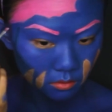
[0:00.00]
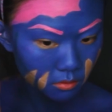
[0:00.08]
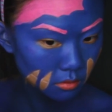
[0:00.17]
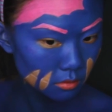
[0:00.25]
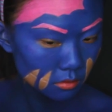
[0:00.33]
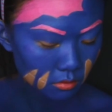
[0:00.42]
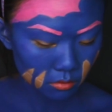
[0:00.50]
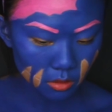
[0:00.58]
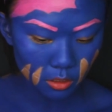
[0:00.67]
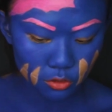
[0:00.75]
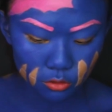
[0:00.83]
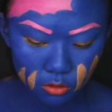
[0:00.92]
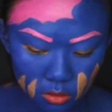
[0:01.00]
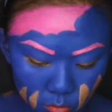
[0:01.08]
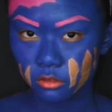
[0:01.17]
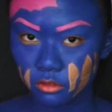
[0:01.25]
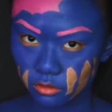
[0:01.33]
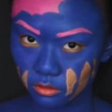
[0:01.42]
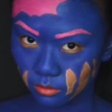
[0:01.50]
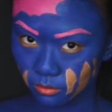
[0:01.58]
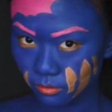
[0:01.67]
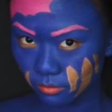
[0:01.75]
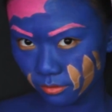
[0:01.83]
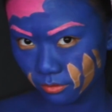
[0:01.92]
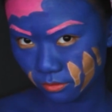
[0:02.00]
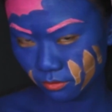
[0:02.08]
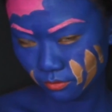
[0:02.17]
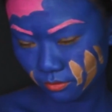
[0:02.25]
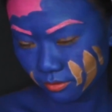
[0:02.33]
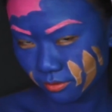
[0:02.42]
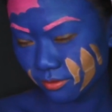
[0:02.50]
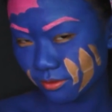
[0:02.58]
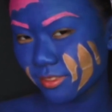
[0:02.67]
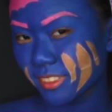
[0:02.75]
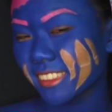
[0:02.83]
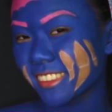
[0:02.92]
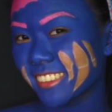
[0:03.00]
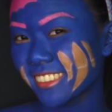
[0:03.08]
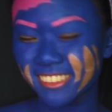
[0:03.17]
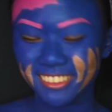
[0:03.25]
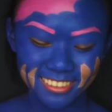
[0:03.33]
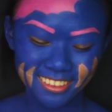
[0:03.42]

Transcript: that I've made before. Look, my brows on point.